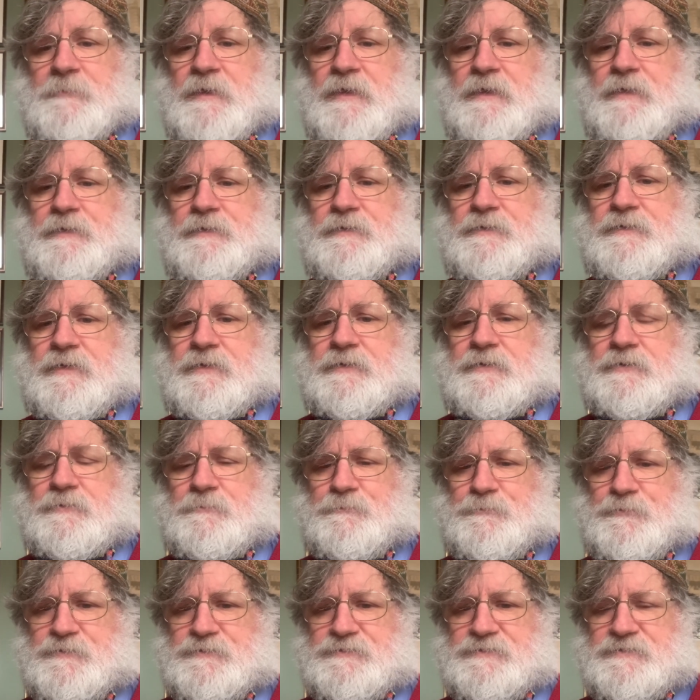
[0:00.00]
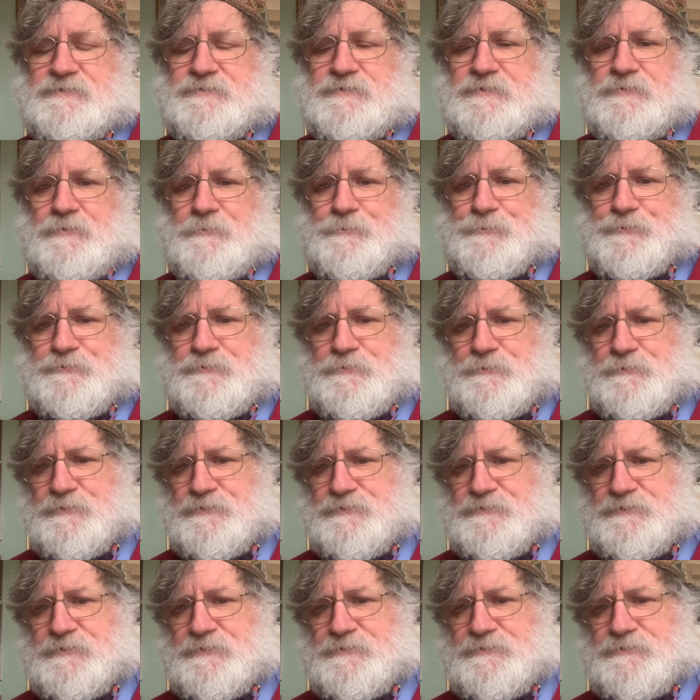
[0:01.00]
And I hope this is an
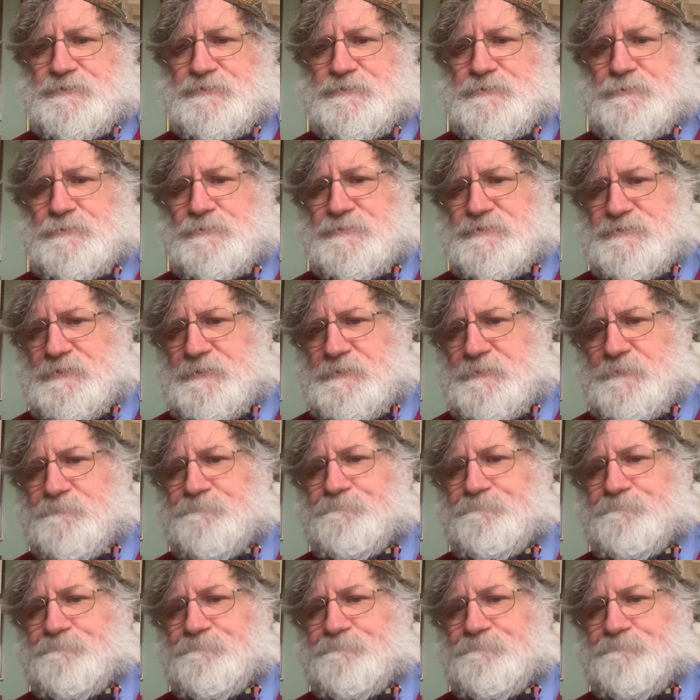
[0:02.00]
opportunity to do so.